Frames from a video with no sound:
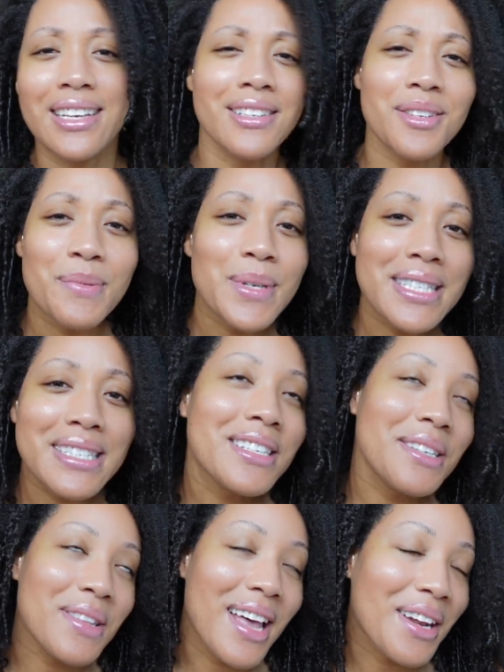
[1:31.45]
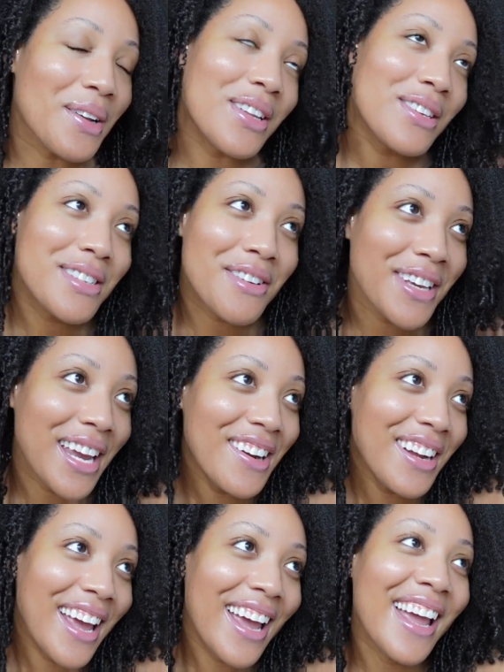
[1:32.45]
because who wants to do that on their self-care
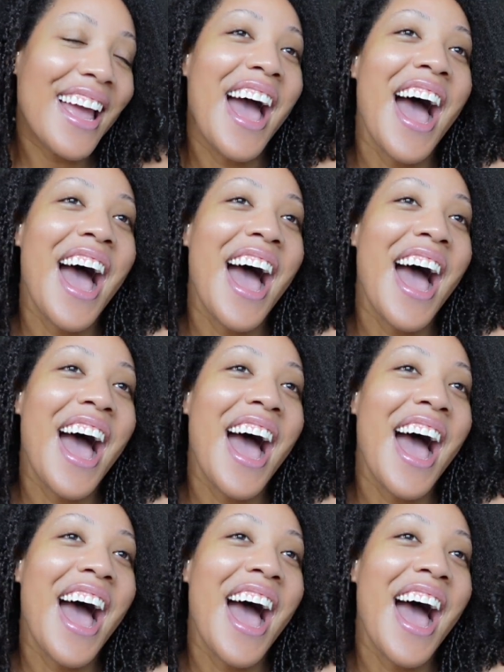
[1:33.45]
day?